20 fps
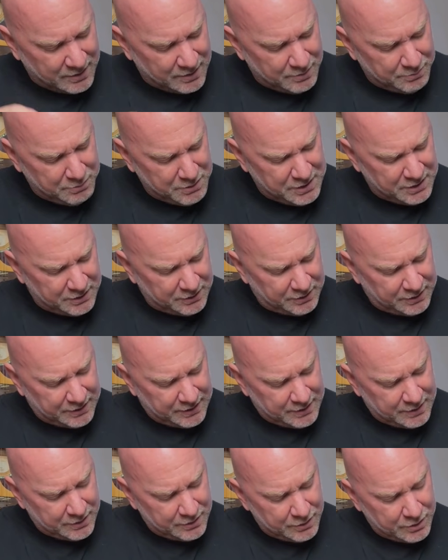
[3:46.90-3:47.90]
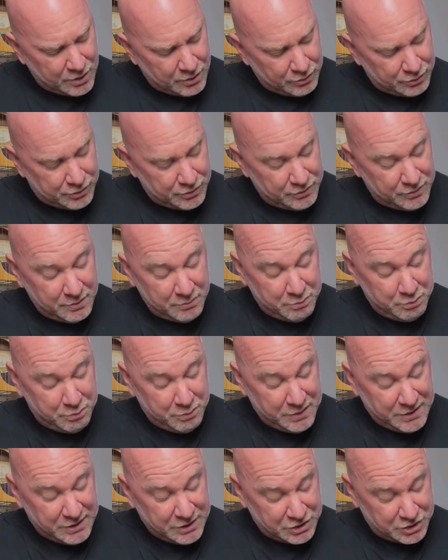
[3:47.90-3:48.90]
immediately go to the
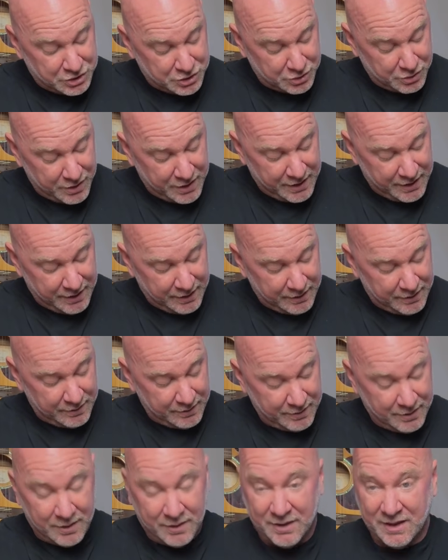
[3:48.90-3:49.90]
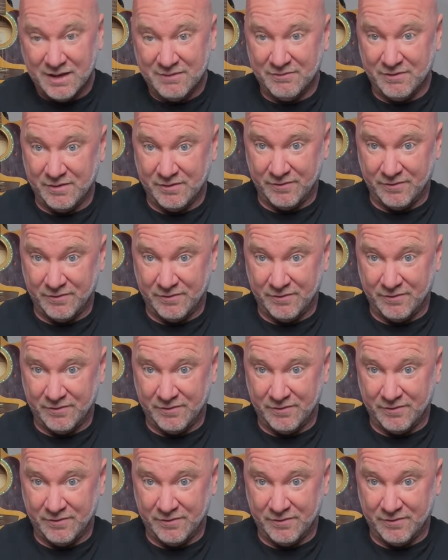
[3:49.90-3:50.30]
B string 11th